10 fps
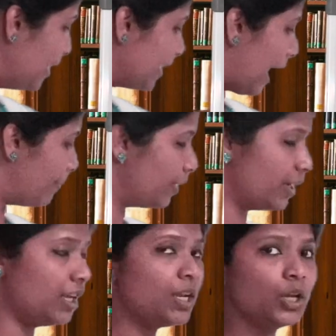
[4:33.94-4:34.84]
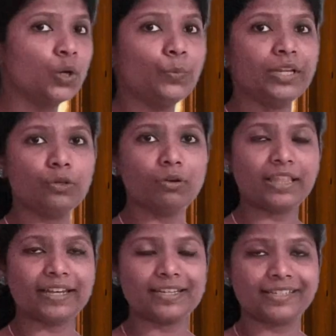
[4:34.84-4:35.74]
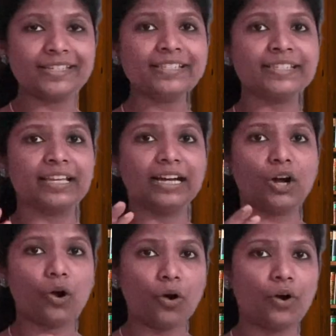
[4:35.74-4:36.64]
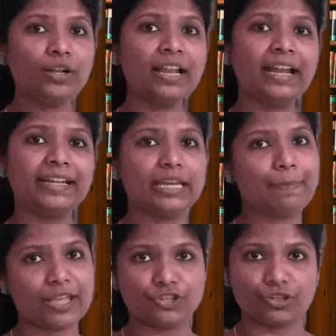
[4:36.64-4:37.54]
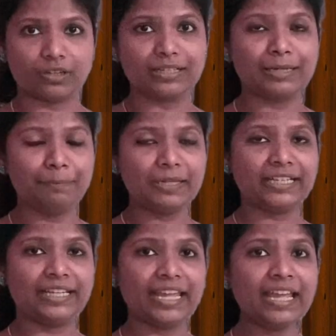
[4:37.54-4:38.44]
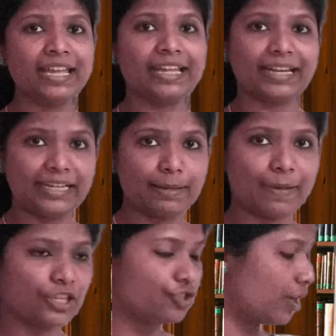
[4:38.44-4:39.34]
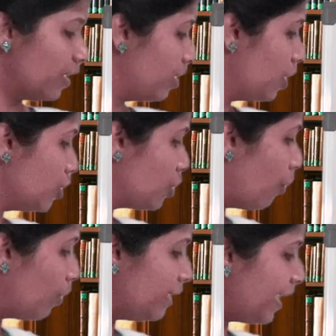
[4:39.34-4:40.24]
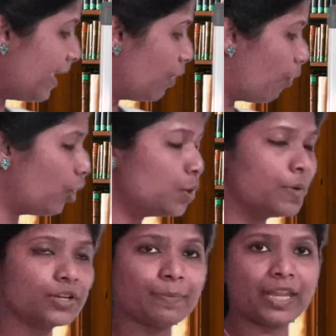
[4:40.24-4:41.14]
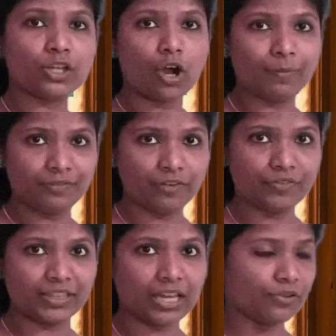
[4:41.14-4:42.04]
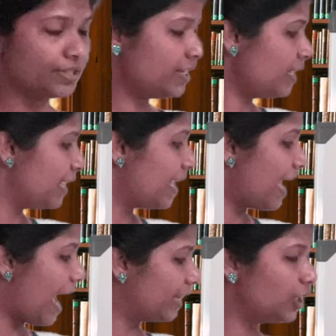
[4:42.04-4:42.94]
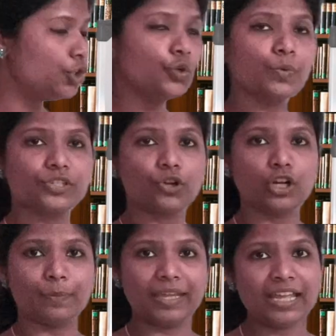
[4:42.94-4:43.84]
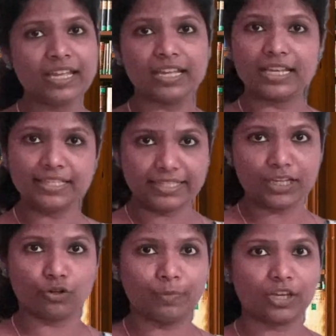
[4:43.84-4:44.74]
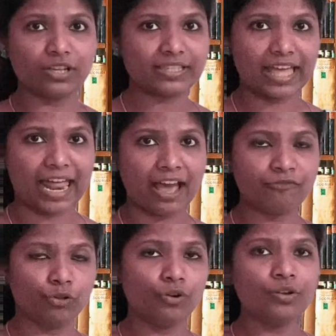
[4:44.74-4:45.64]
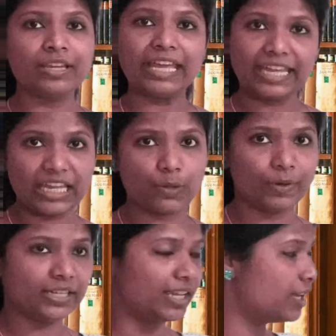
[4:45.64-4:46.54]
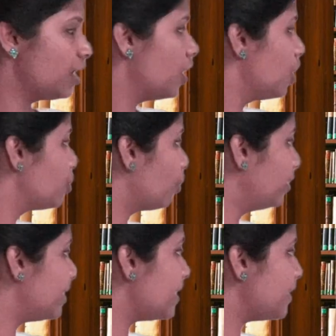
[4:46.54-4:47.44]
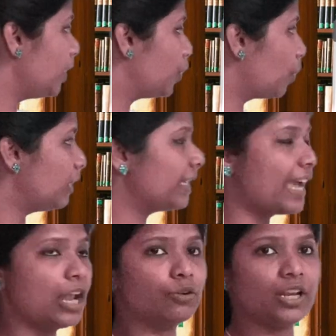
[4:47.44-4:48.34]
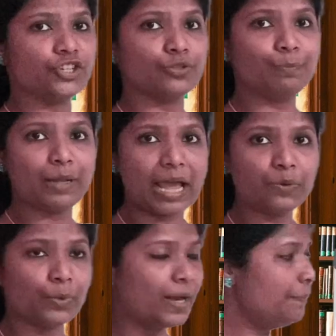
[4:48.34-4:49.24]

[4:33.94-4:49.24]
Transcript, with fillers: capital we know that it is all debenture completely debenture. So only old will remain common 50,000 and the new is going to be 0 because they have no equity. So this is the total calculation. Plan 1,